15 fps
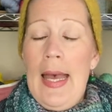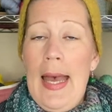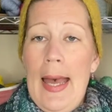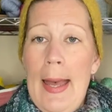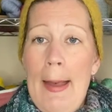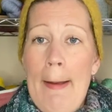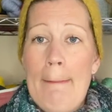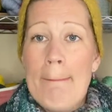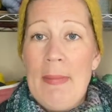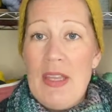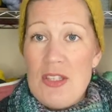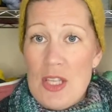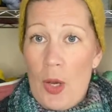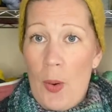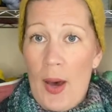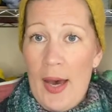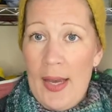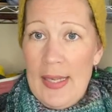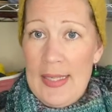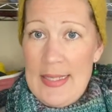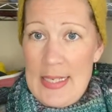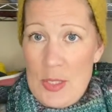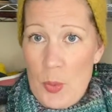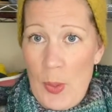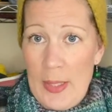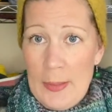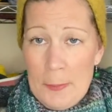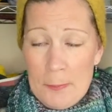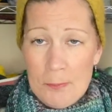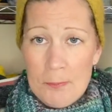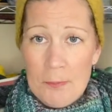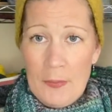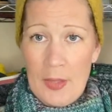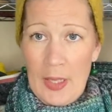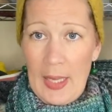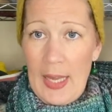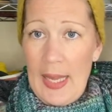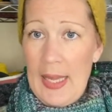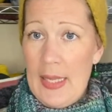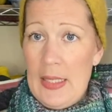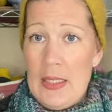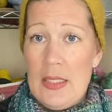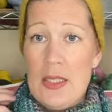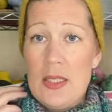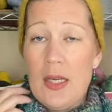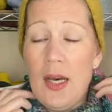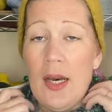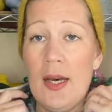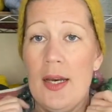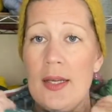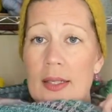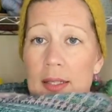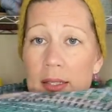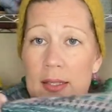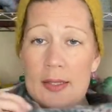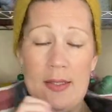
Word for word: Um, so I knit one and I,